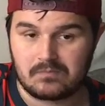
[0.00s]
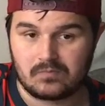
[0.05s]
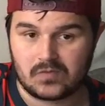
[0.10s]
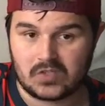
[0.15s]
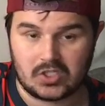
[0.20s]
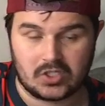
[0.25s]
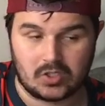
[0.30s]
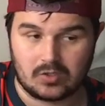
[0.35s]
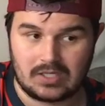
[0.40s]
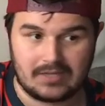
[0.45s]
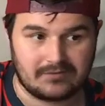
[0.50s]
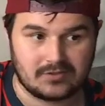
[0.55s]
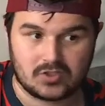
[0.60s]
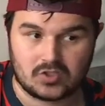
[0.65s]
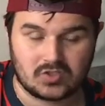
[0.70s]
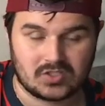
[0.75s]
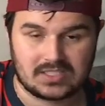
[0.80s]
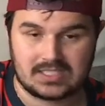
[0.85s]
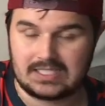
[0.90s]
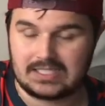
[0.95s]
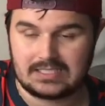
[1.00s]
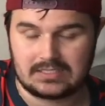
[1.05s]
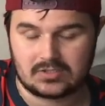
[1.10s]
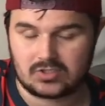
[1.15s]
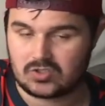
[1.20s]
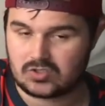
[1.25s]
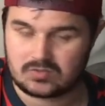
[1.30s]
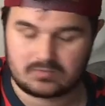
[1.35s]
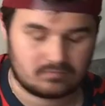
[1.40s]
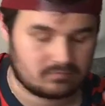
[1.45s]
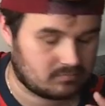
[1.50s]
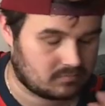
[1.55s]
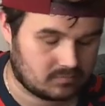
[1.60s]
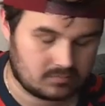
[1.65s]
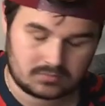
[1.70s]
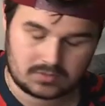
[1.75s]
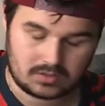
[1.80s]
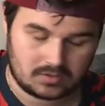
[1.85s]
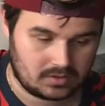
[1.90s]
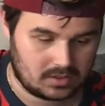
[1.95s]
You know, Lewandowski is just
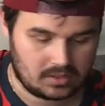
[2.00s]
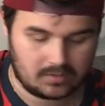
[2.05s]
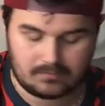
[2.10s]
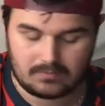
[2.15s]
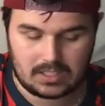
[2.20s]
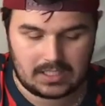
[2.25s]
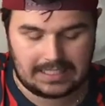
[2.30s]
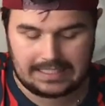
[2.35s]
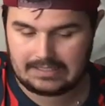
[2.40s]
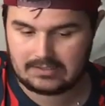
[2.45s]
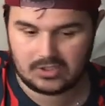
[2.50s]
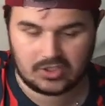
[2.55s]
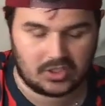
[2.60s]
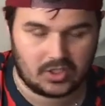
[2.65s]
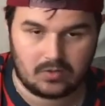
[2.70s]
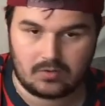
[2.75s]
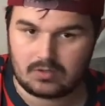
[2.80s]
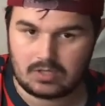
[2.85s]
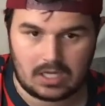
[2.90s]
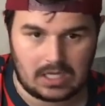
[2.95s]
you know,